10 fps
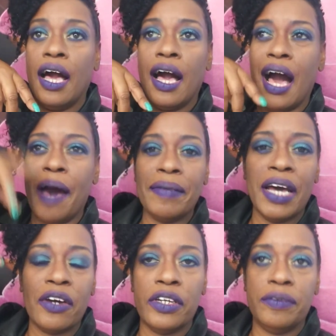I'm not
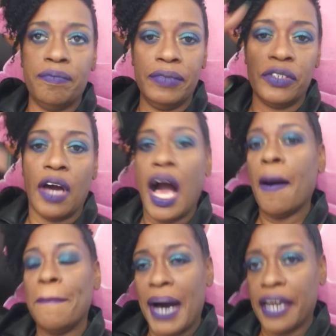going to, I'll
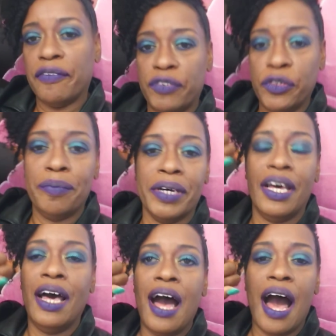buy the food, but
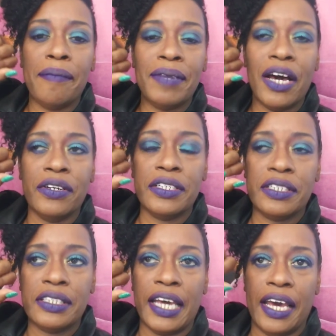I'm not going to
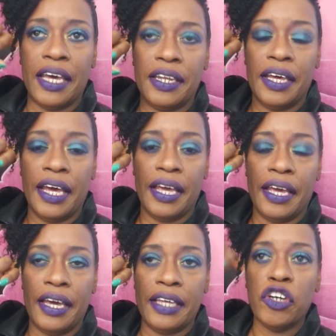stand
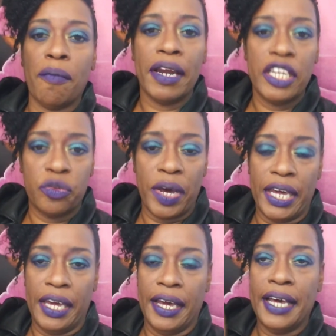in nobody's
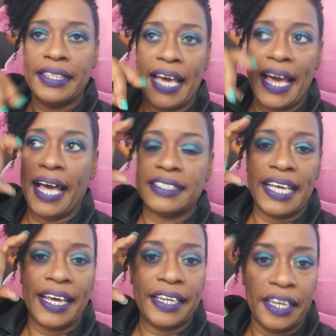way that has
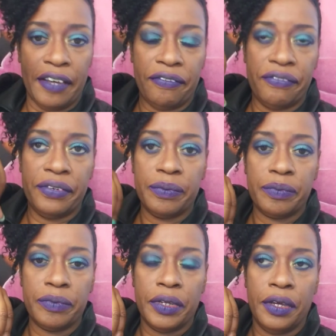that gift.
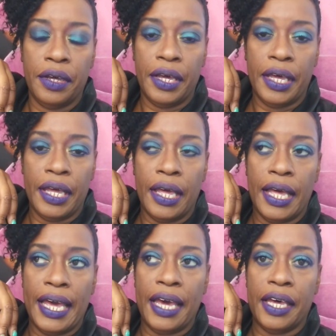
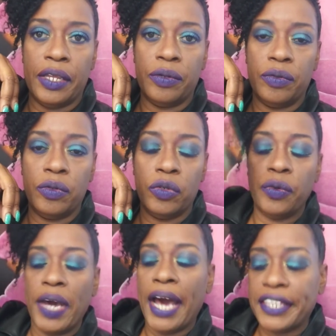And you
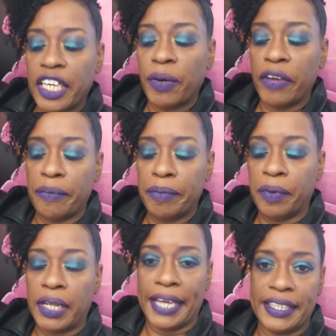have to get away from people
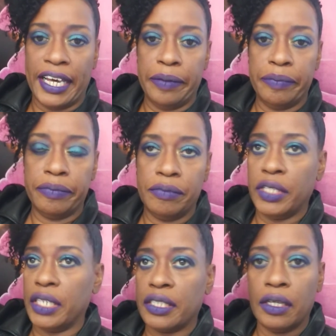like that.
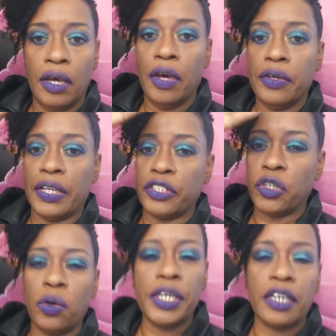You have to
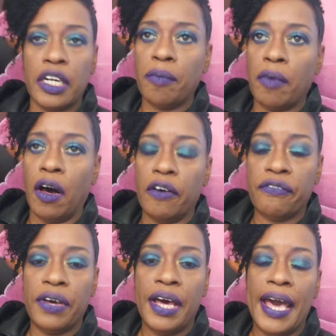totally cut them off
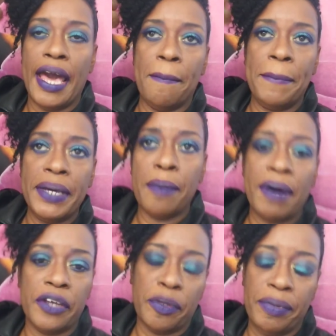and be
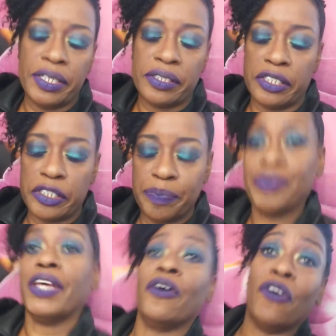about your business.
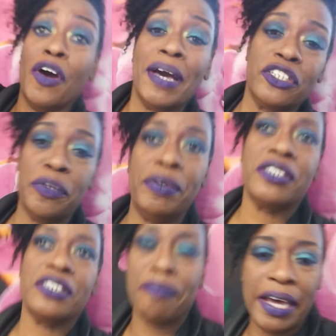Going back to the
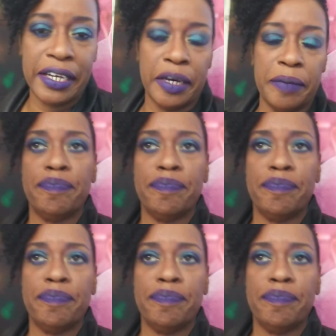business of makeup.